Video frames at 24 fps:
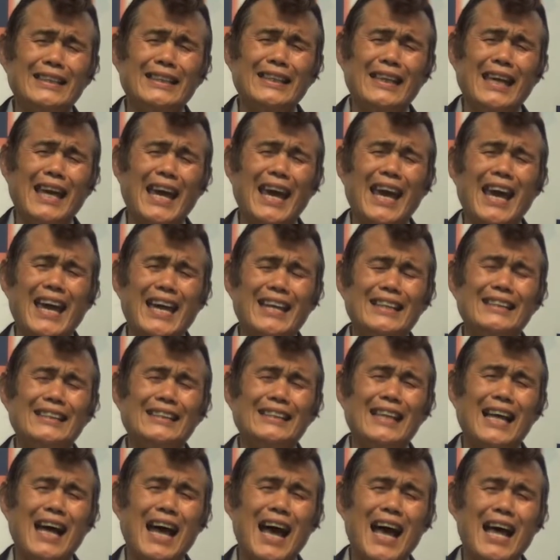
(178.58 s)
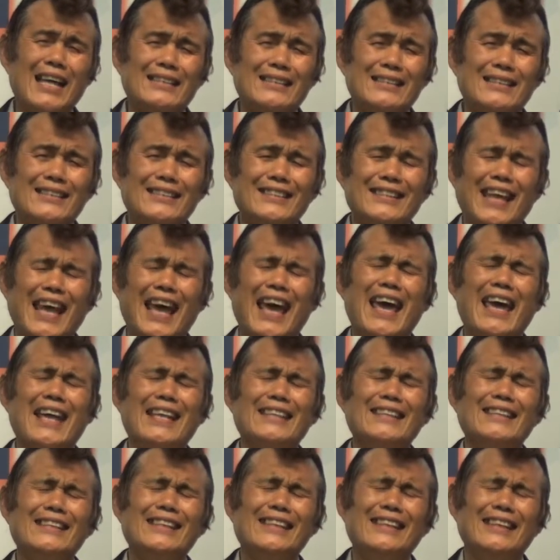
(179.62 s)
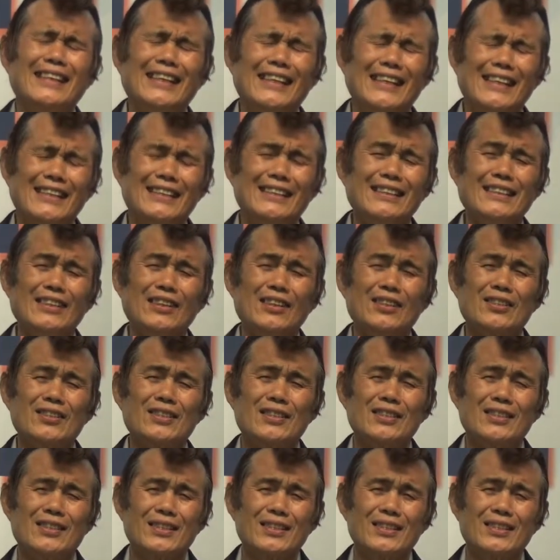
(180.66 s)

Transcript: cannot stand in the